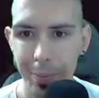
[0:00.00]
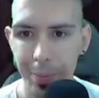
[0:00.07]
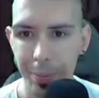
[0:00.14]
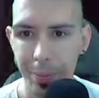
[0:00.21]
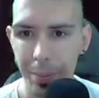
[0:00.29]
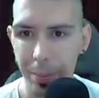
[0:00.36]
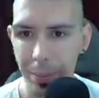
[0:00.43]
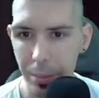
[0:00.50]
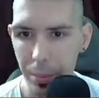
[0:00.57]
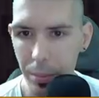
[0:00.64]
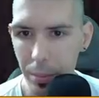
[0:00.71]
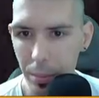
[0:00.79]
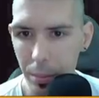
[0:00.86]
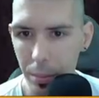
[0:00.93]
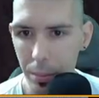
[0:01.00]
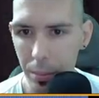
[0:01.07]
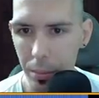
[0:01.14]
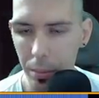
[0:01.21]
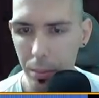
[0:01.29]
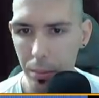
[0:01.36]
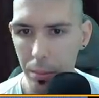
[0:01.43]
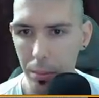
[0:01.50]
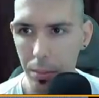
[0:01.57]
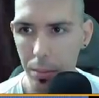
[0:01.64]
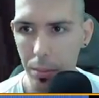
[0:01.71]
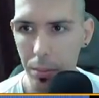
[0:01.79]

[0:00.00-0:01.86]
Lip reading: (silence)